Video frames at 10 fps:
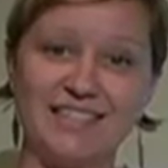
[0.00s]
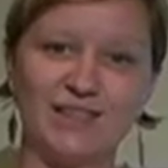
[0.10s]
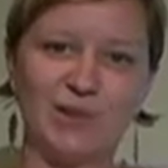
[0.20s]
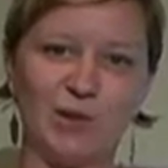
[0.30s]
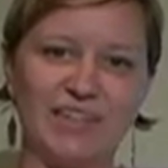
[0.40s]

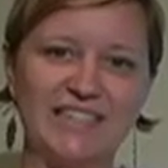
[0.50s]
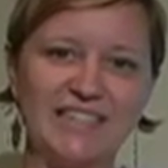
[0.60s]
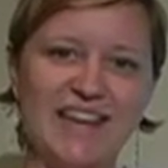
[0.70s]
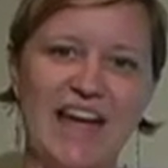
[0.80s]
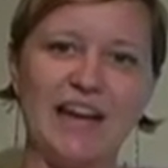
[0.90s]
in
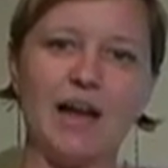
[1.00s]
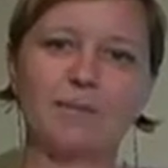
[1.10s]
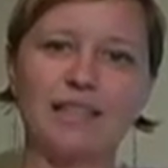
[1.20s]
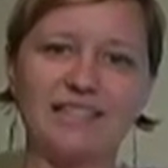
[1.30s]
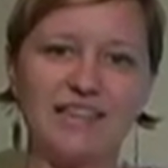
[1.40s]
Lawrence, and
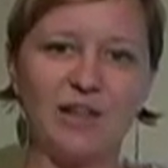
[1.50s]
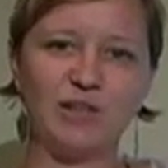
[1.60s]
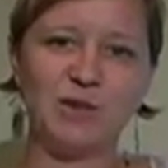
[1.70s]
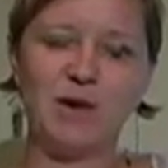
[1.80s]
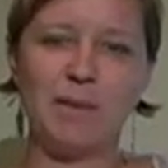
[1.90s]
I'm going to tell
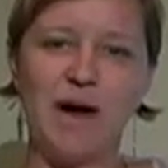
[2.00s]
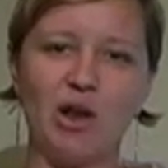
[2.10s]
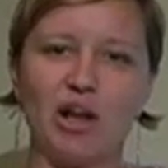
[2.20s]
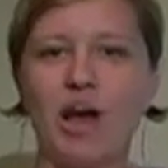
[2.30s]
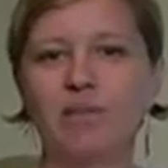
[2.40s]
you
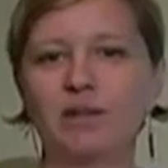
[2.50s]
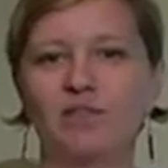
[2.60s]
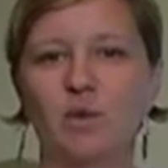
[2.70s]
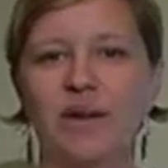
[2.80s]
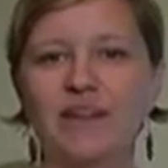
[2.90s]
about a couple
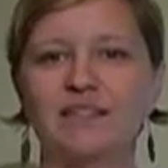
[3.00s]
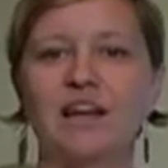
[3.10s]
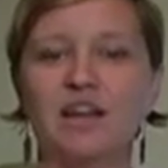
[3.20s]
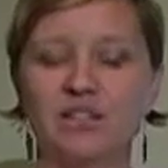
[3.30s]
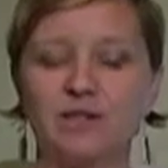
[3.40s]
of the ways
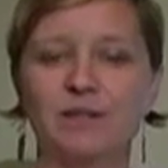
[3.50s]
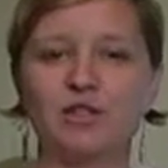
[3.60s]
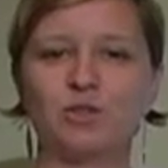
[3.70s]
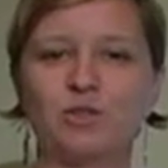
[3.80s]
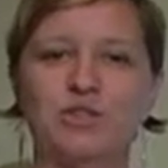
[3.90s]
the
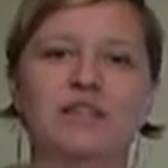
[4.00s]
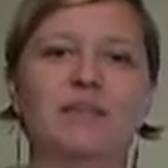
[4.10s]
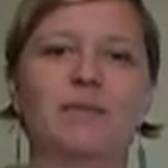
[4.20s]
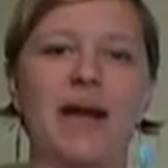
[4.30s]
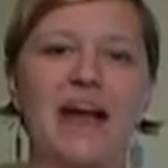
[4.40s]
Spencer
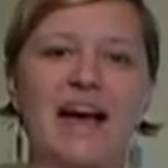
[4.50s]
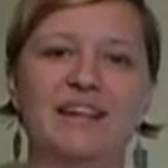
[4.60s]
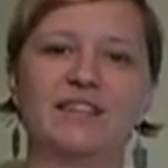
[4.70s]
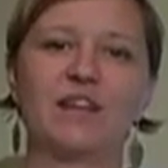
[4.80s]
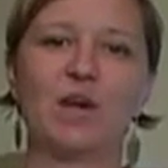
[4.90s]
Museum
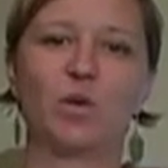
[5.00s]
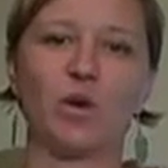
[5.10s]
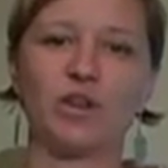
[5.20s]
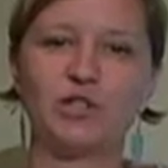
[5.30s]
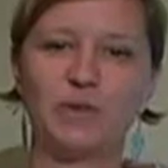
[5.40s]
has
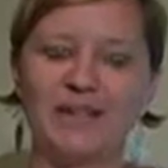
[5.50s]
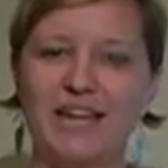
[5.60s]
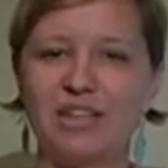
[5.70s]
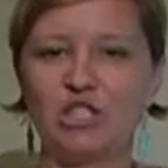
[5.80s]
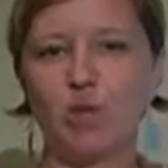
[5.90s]
worked to
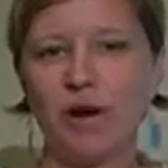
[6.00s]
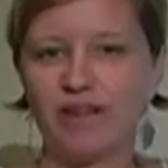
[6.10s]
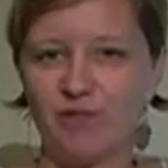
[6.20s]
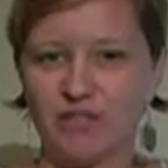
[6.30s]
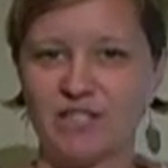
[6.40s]
engage
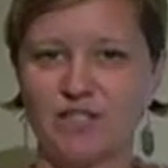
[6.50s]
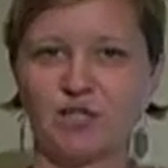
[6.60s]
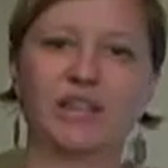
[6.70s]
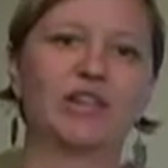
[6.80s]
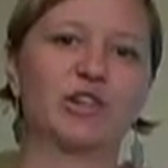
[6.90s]
21st
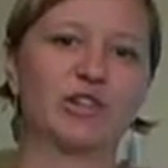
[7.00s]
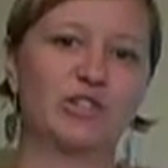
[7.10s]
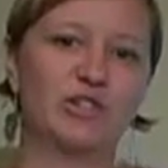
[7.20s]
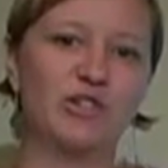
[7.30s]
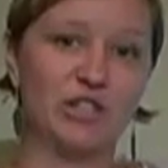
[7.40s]
century
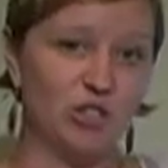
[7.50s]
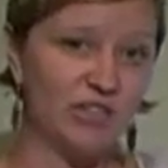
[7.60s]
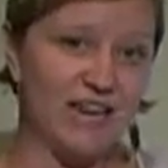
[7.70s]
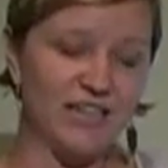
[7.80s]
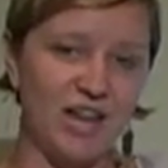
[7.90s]
learners using new
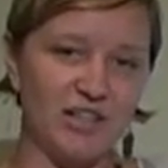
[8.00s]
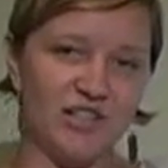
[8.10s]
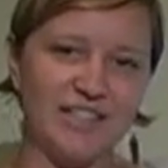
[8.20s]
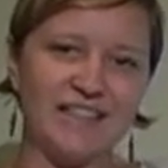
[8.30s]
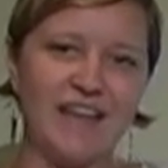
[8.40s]

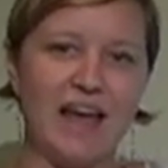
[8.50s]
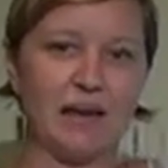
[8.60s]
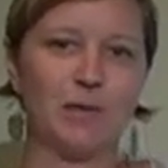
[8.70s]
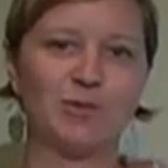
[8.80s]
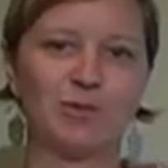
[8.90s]
technologies
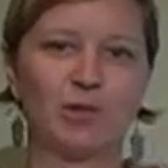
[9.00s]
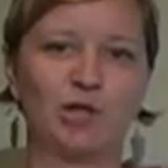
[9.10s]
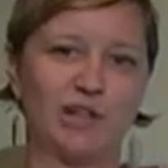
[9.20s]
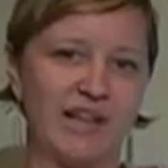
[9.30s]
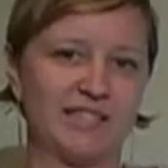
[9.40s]
and multiple
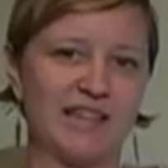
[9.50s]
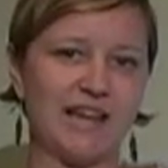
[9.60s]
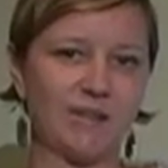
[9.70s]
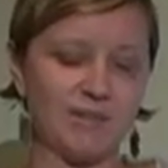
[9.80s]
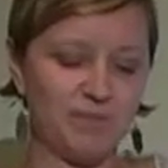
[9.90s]
learning
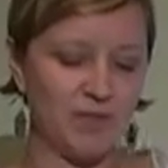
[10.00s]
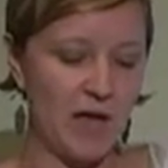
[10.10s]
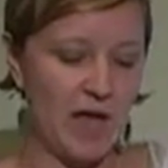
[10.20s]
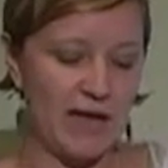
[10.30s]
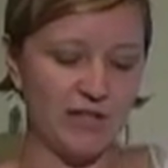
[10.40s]
styles.
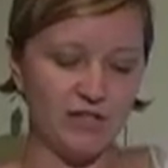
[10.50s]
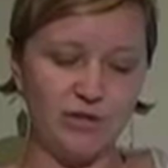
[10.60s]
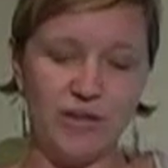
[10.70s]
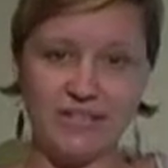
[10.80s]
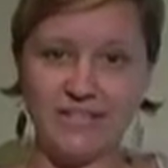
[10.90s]
In
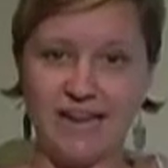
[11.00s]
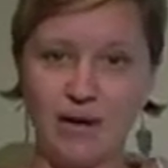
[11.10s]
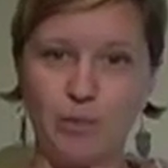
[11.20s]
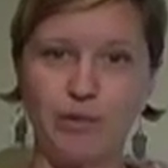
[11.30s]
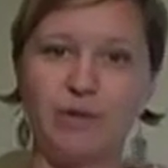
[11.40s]

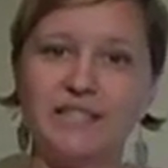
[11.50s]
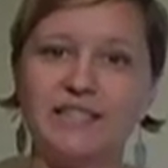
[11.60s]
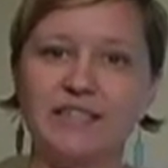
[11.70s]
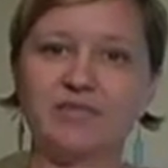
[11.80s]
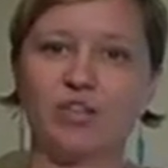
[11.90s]
2008, we
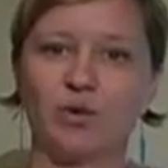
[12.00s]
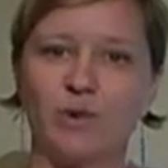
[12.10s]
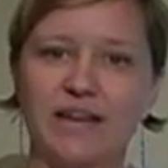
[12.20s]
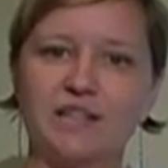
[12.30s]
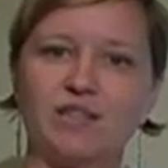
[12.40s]
received a
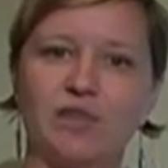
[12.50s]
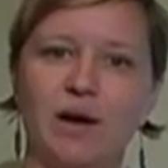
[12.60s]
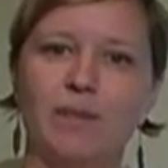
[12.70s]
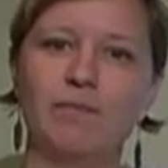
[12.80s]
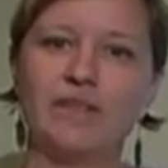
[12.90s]
grant
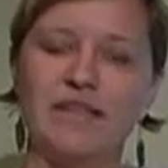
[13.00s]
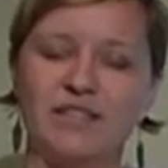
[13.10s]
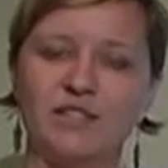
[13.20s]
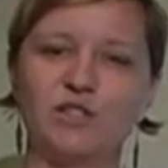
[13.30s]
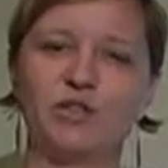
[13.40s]
from the
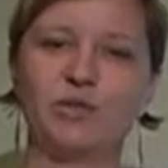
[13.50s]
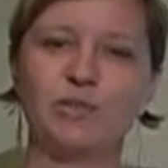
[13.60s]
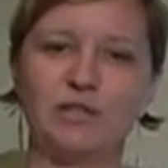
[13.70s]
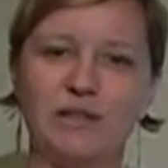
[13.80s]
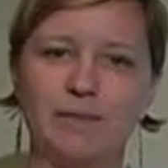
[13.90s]
Institute of
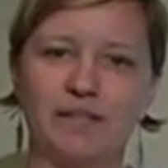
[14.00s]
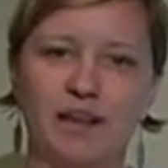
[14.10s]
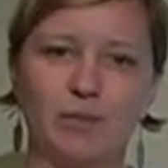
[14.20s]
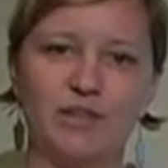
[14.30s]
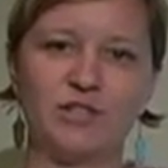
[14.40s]
Museum and
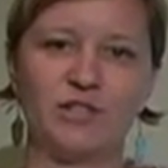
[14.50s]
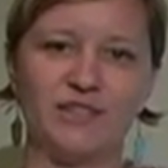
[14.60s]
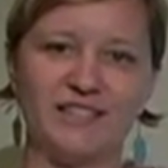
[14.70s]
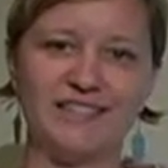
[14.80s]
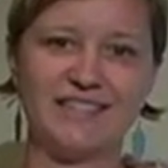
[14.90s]
Library
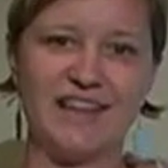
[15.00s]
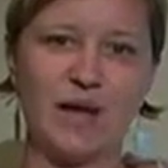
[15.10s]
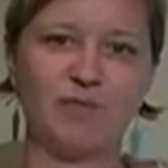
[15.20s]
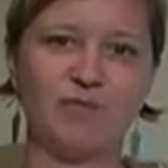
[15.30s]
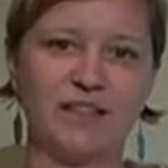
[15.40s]
Services to
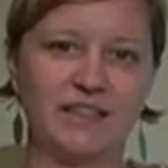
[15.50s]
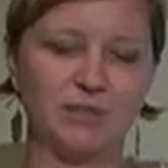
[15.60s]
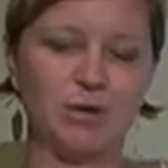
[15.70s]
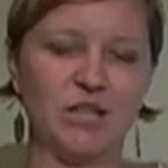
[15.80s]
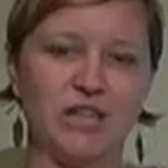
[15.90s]
help fund
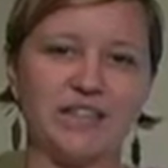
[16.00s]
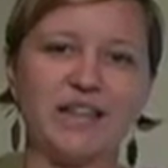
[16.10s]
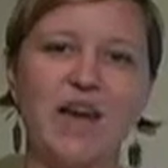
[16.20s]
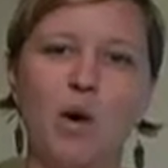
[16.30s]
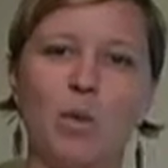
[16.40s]
this project.
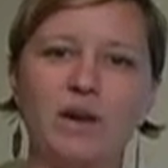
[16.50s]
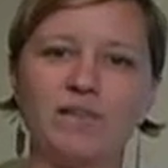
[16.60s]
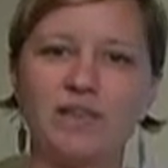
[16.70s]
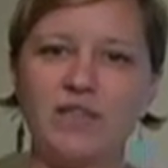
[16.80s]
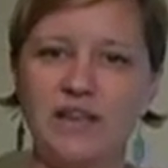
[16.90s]
One
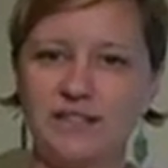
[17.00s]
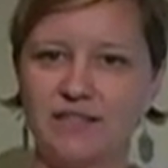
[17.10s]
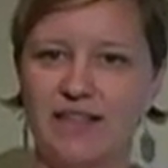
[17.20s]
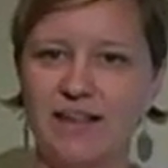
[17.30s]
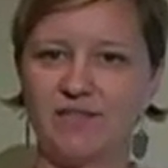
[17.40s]
of the things
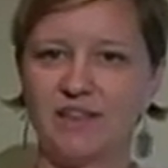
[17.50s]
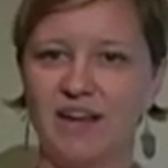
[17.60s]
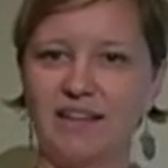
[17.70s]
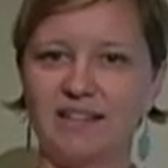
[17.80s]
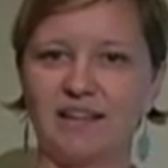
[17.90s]
that they have
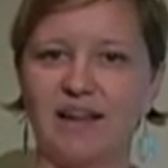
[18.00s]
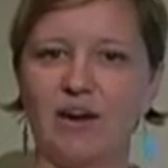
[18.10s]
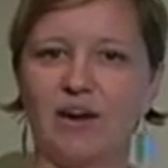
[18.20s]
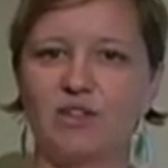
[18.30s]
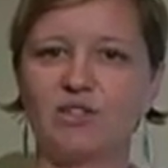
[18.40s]
done is
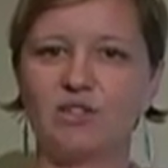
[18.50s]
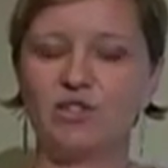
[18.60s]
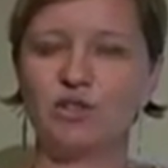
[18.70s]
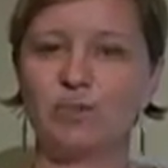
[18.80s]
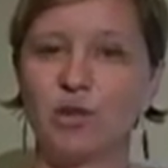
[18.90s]
allowed us
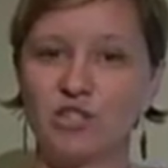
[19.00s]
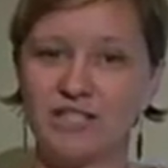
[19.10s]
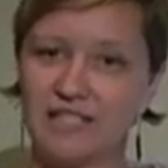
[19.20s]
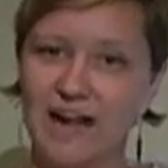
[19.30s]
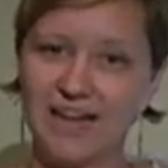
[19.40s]
to
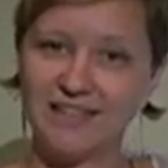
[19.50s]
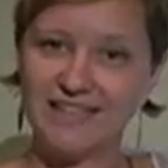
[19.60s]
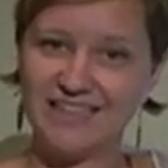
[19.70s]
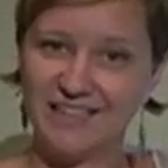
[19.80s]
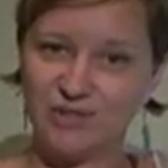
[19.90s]
purchase an
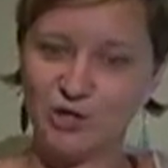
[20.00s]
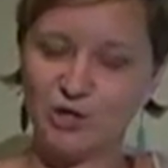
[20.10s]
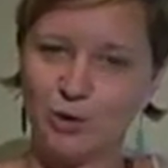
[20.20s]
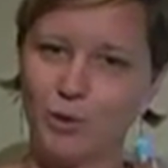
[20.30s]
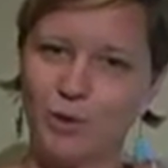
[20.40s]
island in the
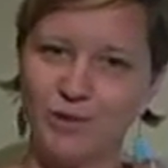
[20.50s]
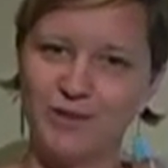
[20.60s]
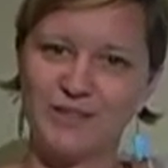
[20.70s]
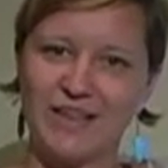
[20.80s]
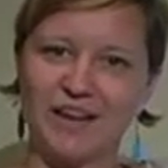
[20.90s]
virtual world
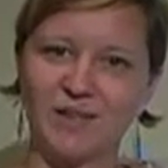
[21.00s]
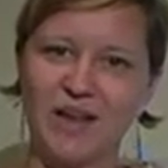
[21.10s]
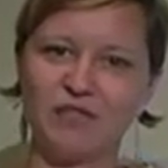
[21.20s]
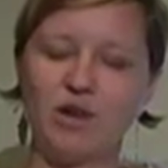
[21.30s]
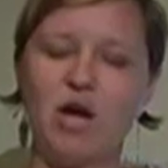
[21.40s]
of Second
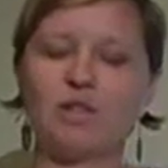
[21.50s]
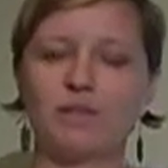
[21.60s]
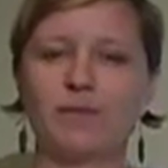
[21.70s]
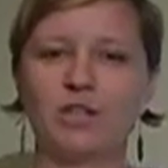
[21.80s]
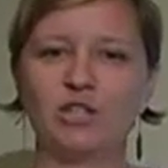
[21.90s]
Life,
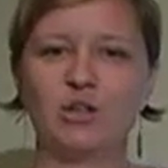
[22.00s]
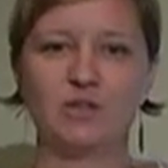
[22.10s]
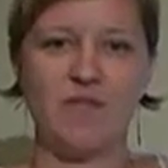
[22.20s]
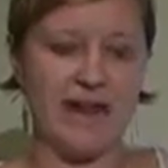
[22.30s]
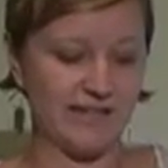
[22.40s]
so I'm going to show
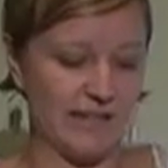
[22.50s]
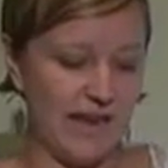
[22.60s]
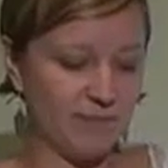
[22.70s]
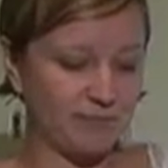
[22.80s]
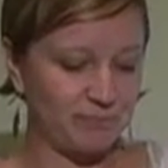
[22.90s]
you that today.